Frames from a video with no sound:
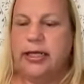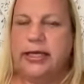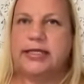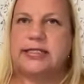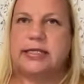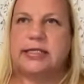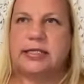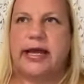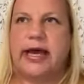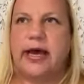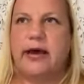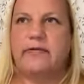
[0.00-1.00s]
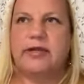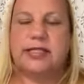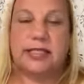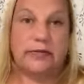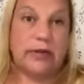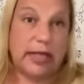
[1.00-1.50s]
Is it to have a
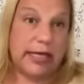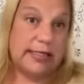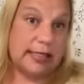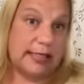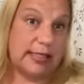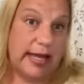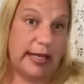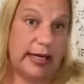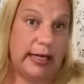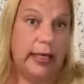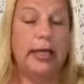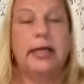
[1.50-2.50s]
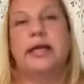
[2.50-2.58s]
civilized society?